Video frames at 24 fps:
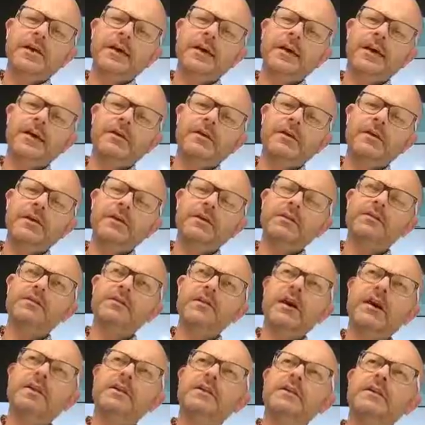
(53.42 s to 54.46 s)

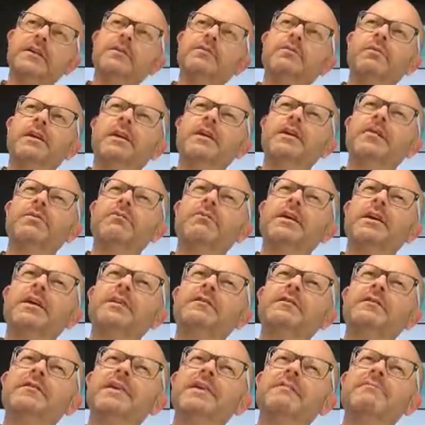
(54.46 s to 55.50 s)
cited as one of the
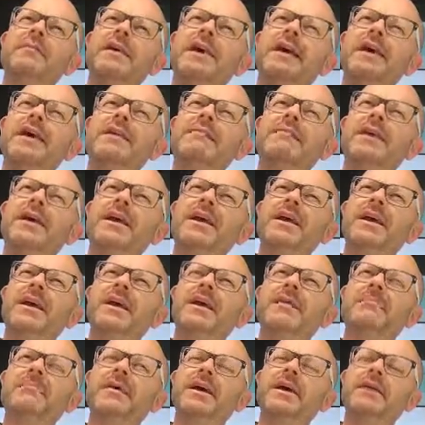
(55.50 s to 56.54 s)
reasons he may
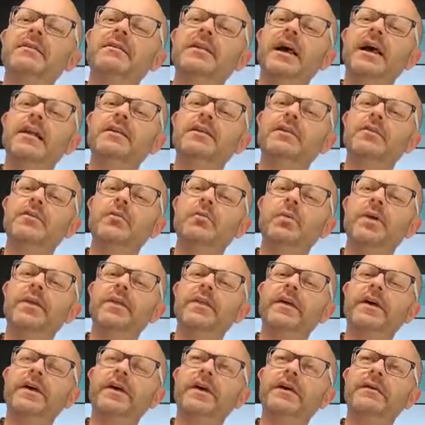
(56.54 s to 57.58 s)
be a bit under the
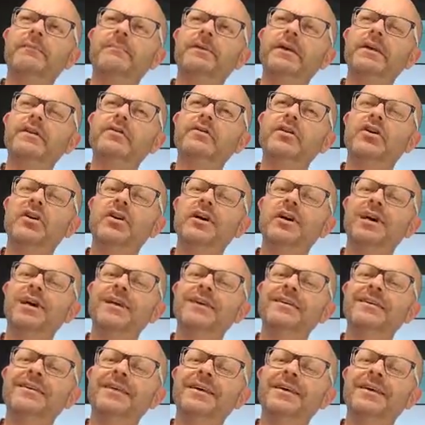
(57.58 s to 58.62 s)
weather, a bit
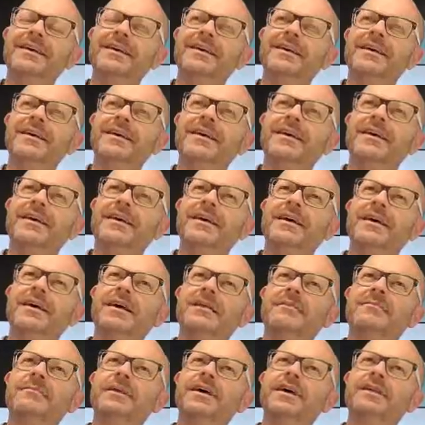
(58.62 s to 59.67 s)
tired,
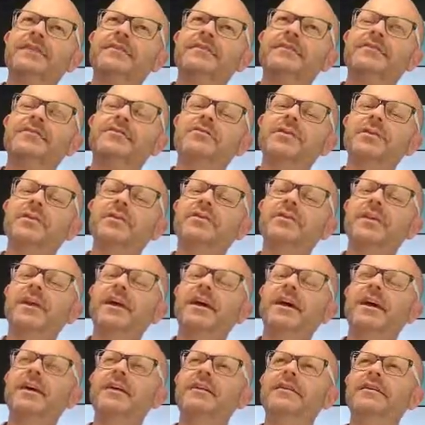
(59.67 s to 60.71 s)
a bit stressed
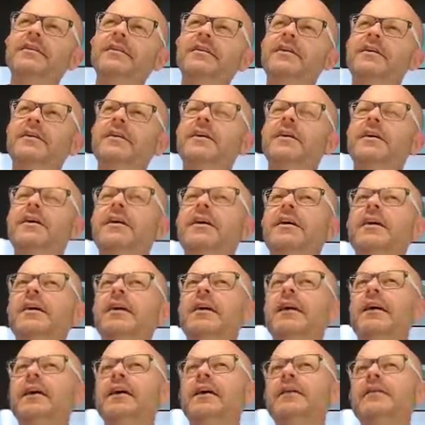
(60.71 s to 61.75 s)
out,
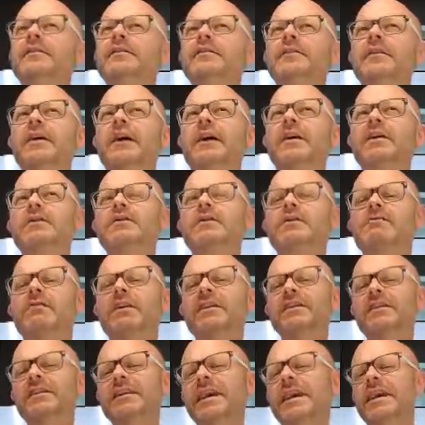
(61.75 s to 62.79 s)
is she
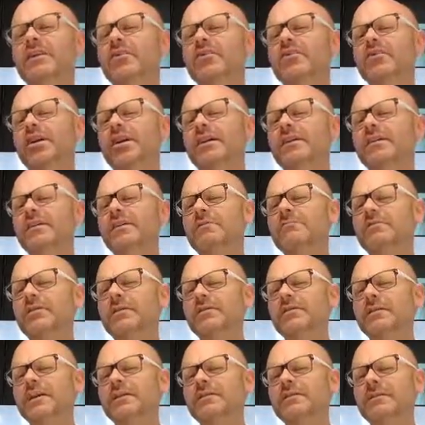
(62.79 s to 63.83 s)
recently had her 90th
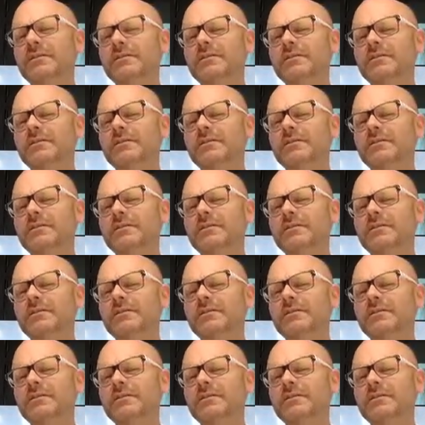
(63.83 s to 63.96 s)
birthday